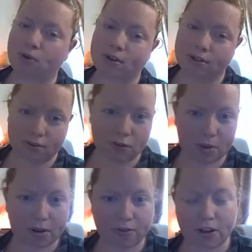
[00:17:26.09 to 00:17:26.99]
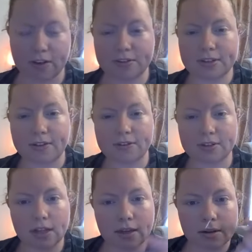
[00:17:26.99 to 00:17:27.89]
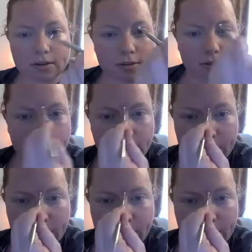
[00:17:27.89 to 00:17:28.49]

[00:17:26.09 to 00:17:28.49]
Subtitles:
points for about 5 to 7 seconds.